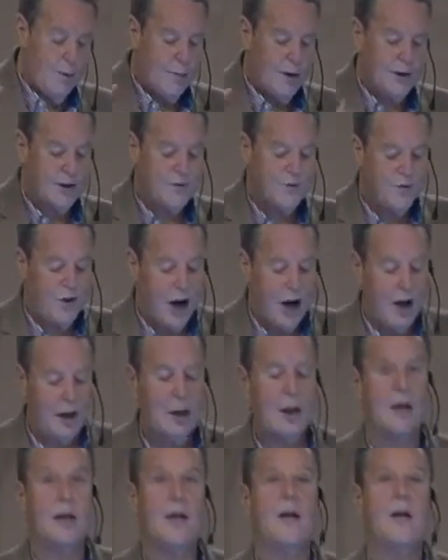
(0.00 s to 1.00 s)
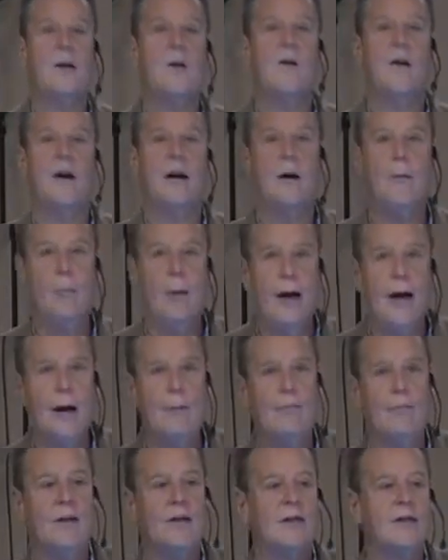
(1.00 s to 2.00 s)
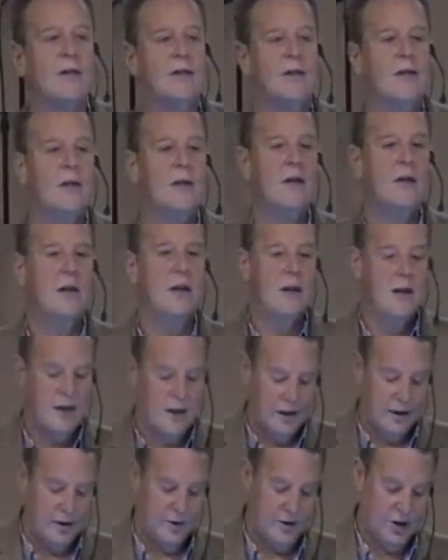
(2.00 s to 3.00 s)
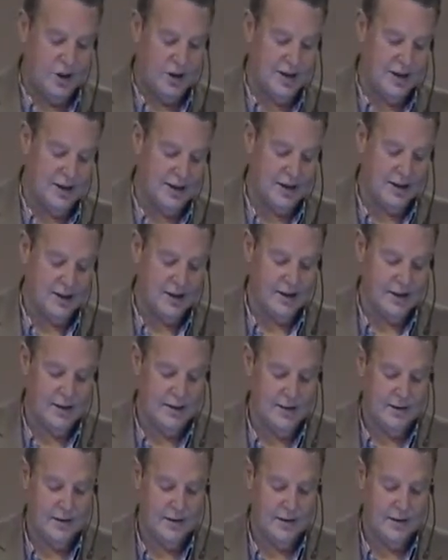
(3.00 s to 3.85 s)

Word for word: We must follow the commandments of Jesus.